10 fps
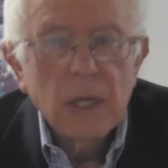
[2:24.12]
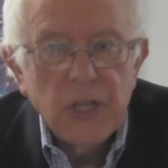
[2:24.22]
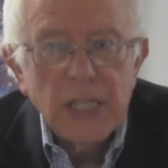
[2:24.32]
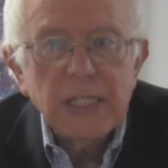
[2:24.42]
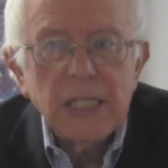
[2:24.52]

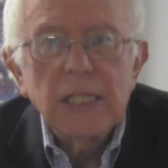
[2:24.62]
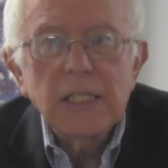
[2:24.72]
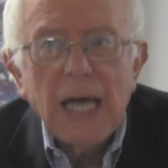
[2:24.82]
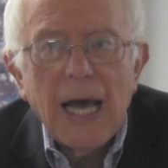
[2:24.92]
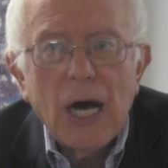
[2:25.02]
This
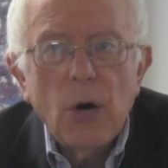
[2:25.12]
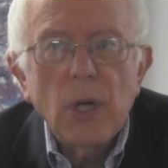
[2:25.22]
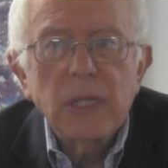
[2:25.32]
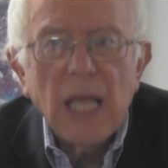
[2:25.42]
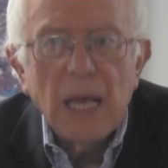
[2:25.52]
is how
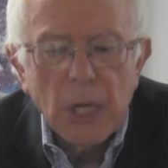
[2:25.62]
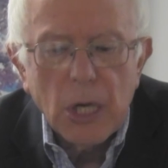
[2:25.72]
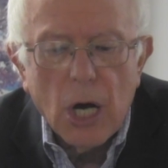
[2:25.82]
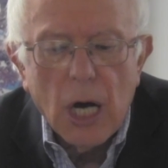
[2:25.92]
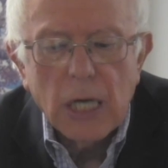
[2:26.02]

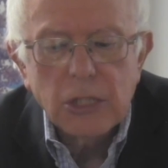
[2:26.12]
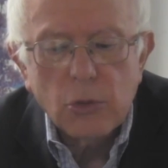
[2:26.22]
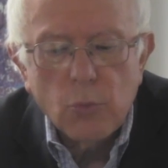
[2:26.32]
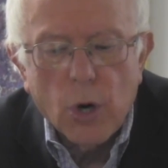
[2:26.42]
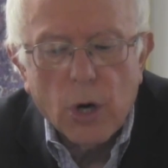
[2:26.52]
demagogues
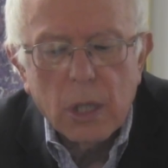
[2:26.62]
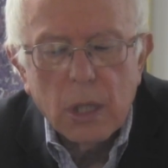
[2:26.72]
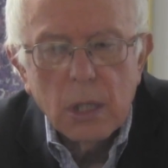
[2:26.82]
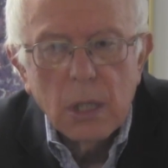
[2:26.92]
work.